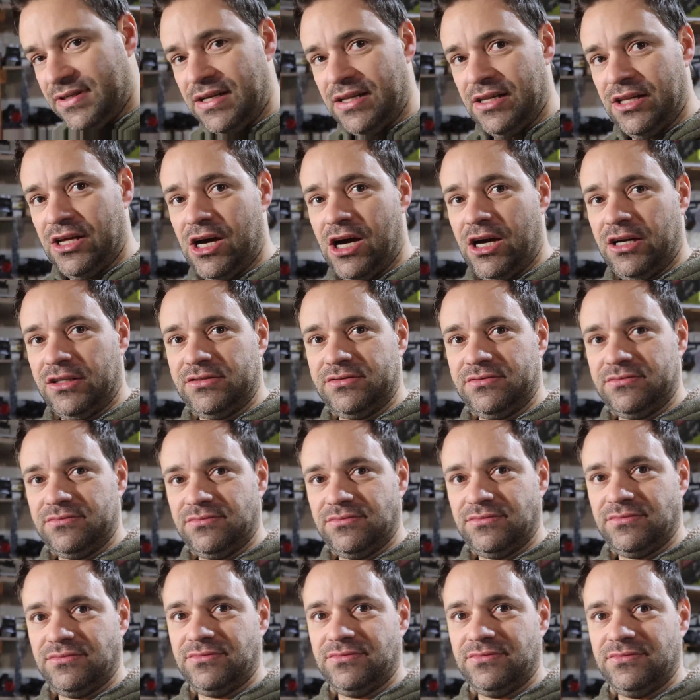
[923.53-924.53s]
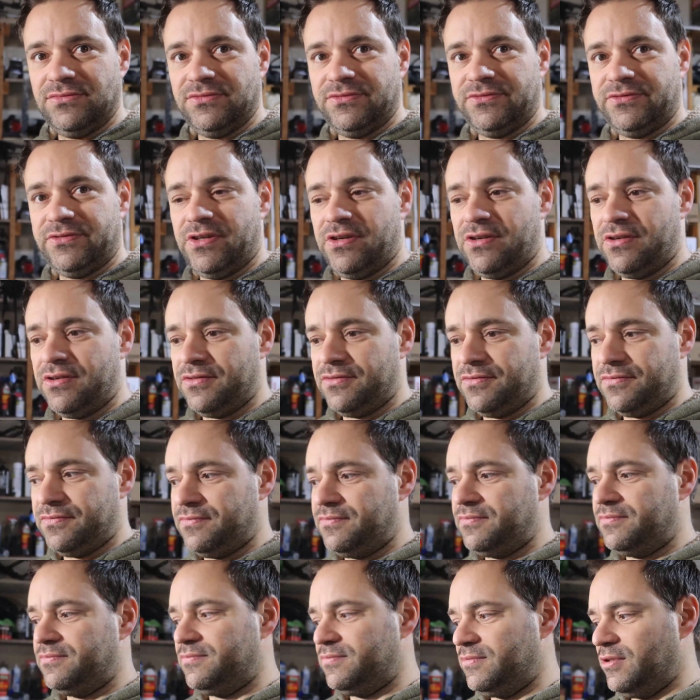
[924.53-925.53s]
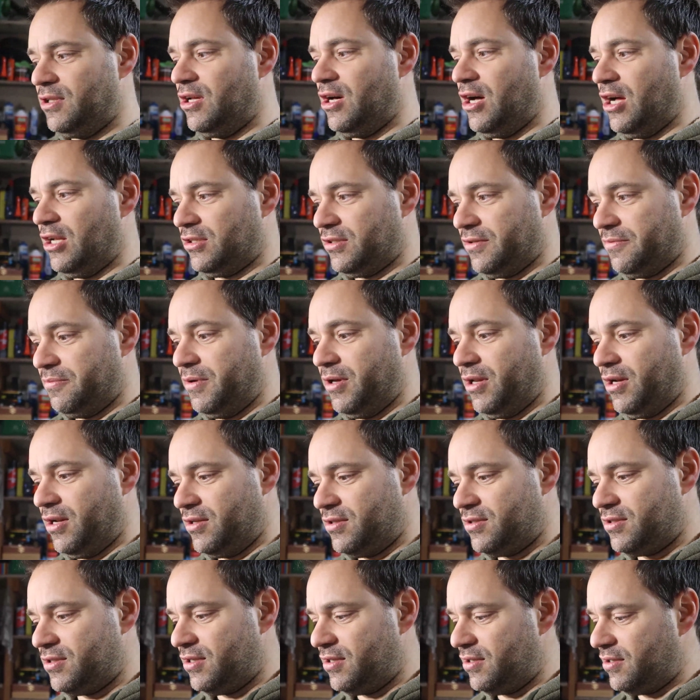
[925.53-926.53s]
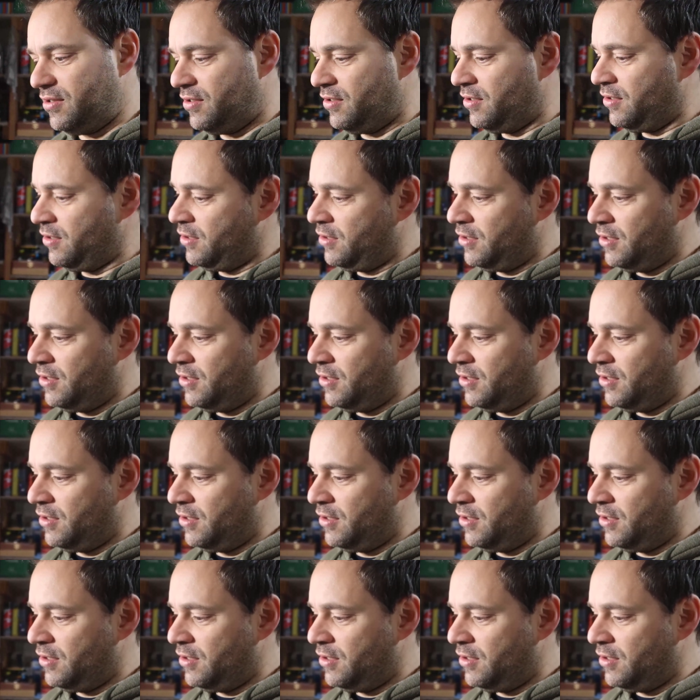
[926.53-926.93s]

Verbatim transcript: a lot for lots of minutes and